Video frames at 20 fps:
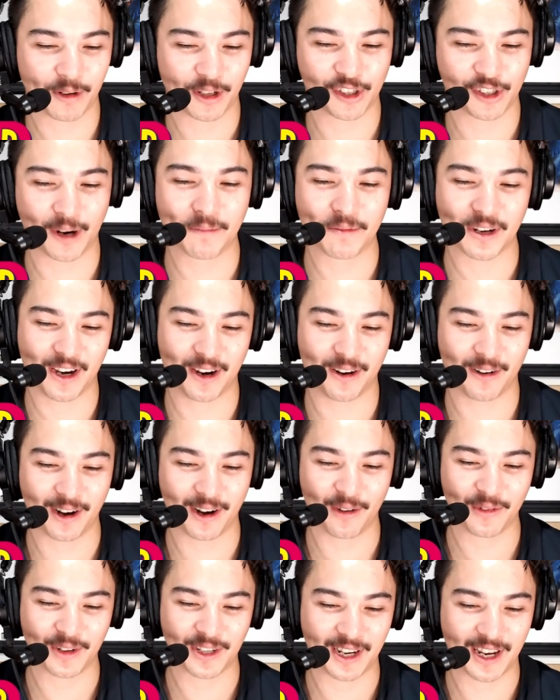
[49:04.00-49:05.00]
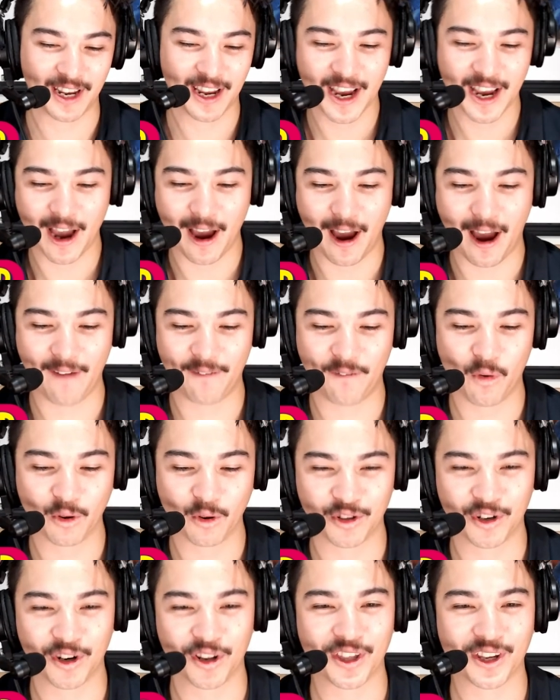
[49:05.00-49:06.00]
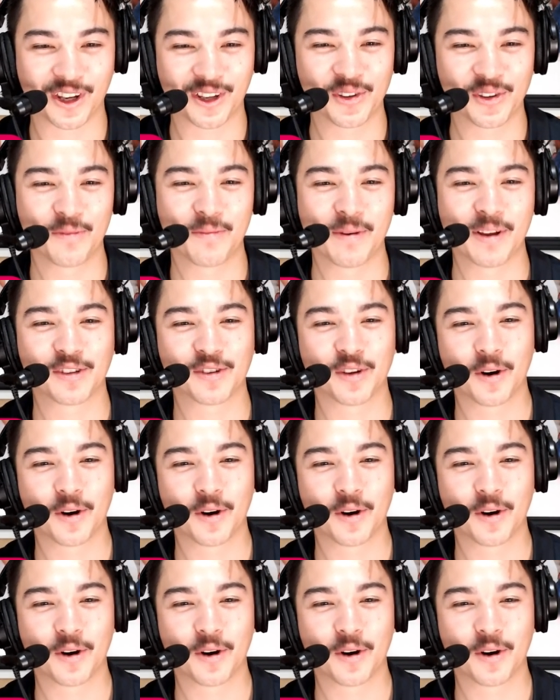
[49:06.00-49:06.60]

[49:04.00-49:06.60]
stump you here and obviously uh, force you to think a little bit.